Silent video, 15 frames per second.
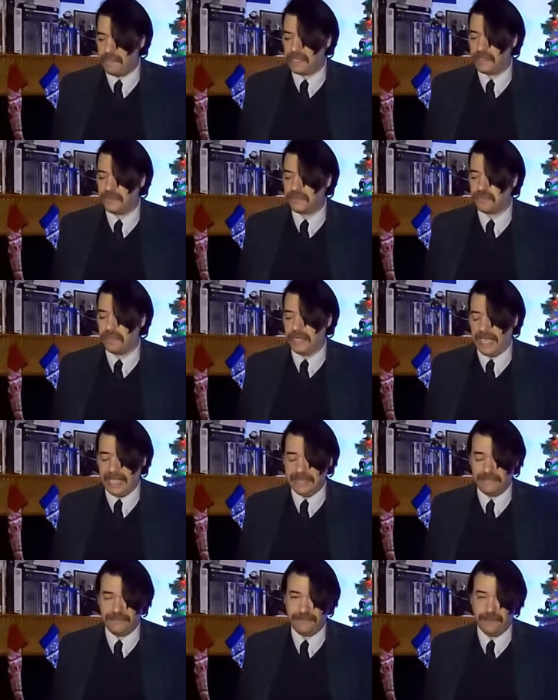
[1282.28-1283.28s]
Because when
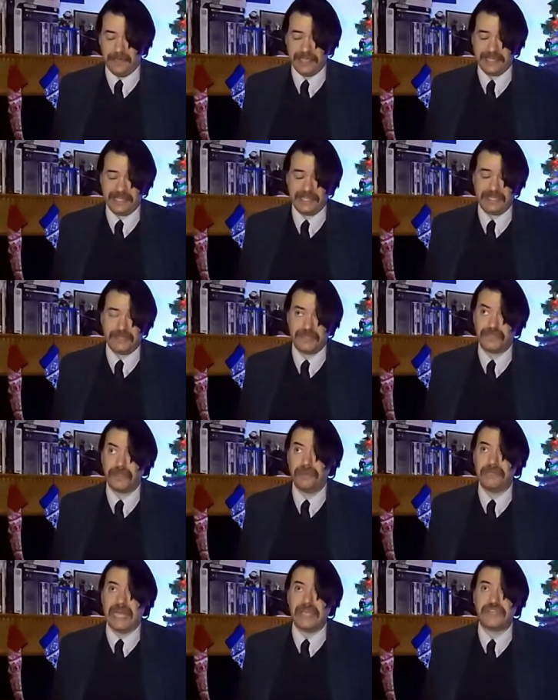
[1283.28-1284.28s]
I finally
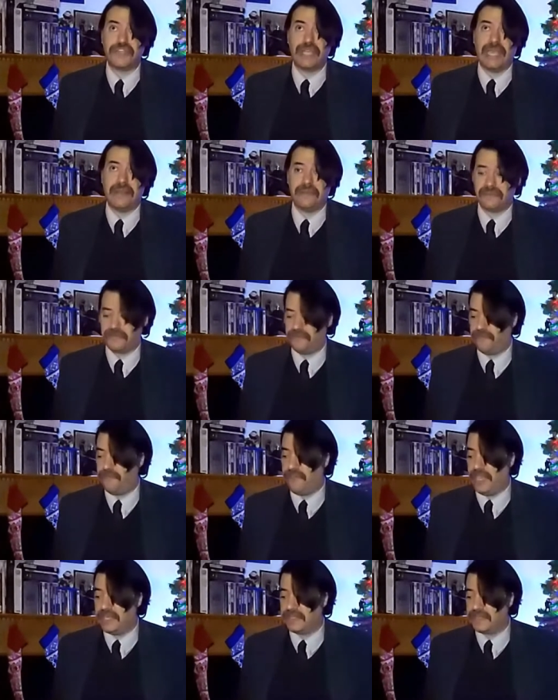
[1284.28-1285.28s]
saw that shadow's
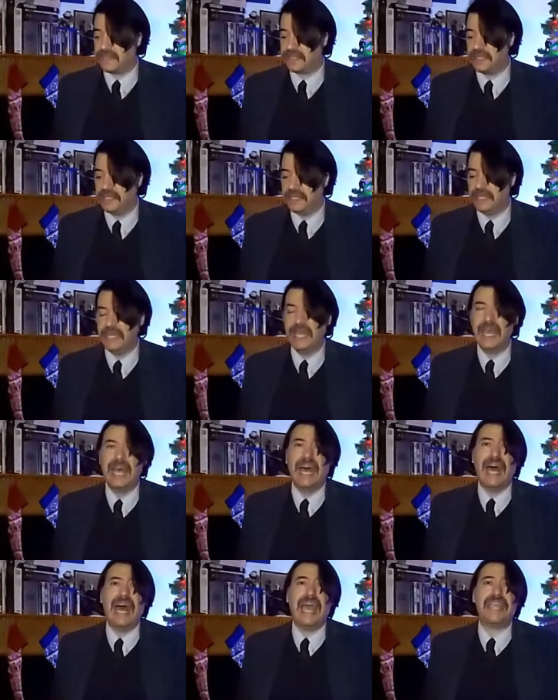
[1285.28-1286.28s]
face,
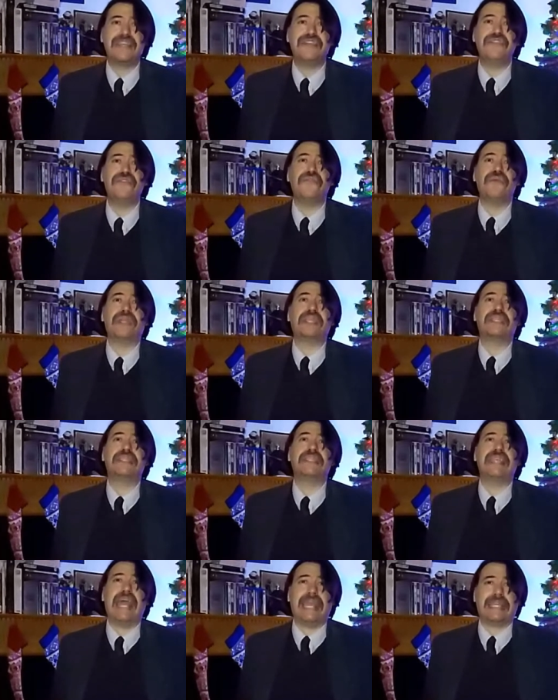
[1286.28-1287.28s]
I knew
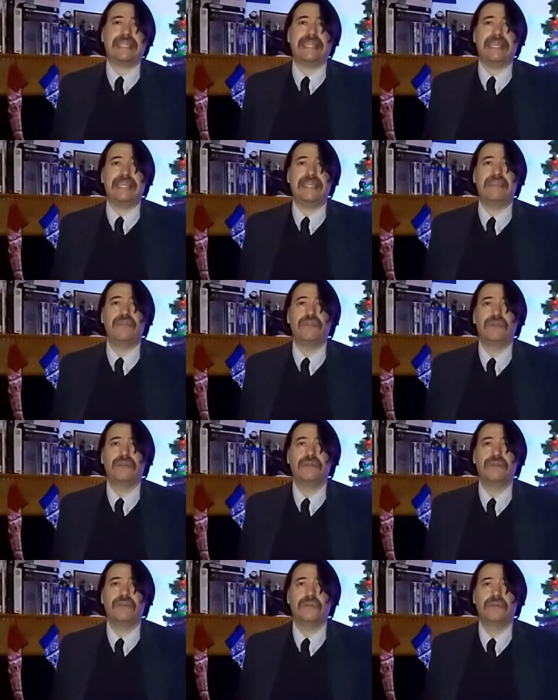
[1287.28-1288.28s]
exactly
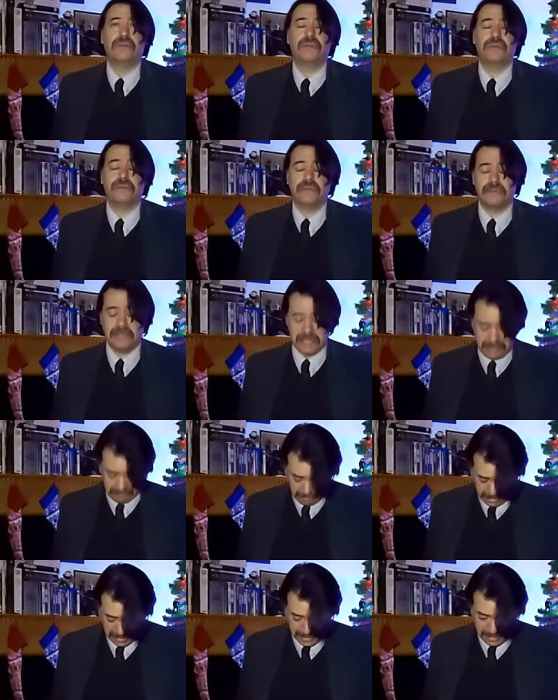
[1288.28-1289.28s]
what
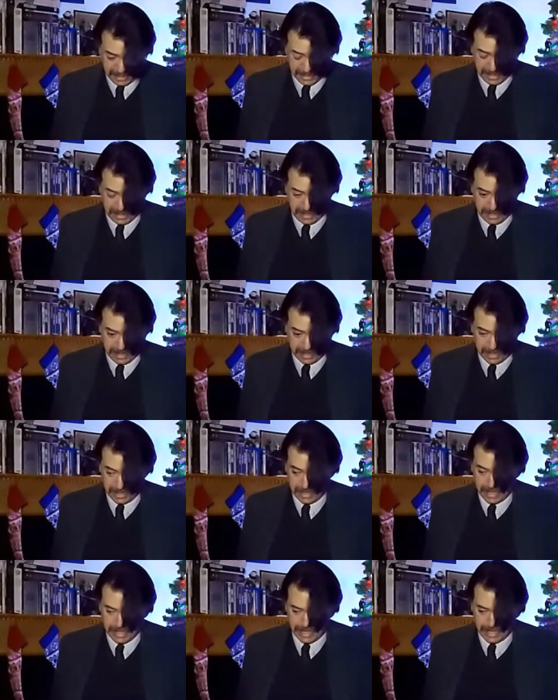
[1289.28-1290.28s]
it wanted.
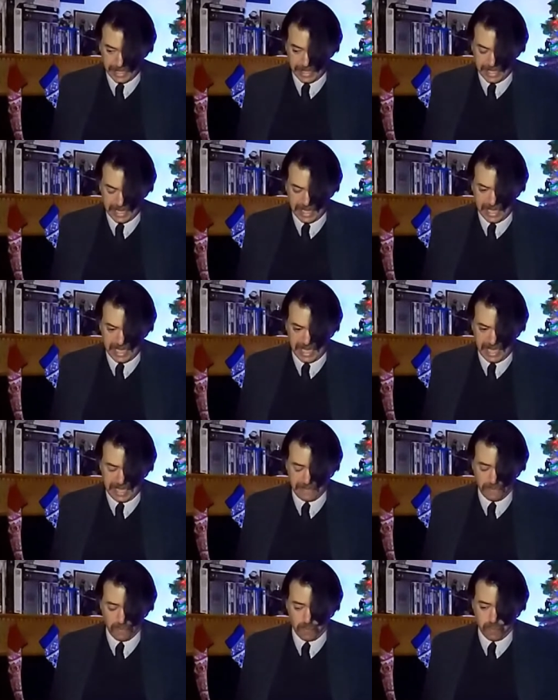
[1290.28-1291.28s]

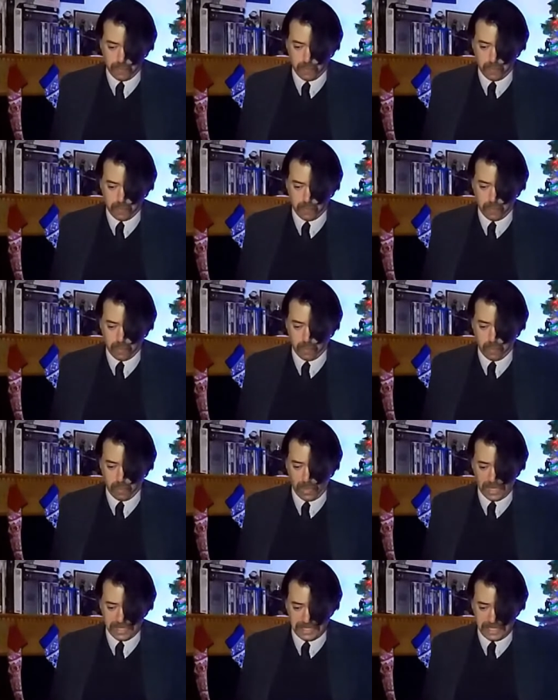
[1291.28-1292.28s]
It
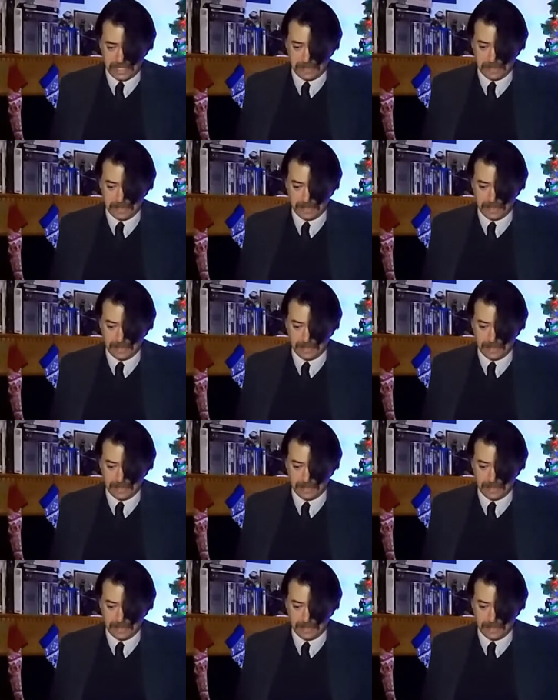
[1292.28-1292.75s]
wanted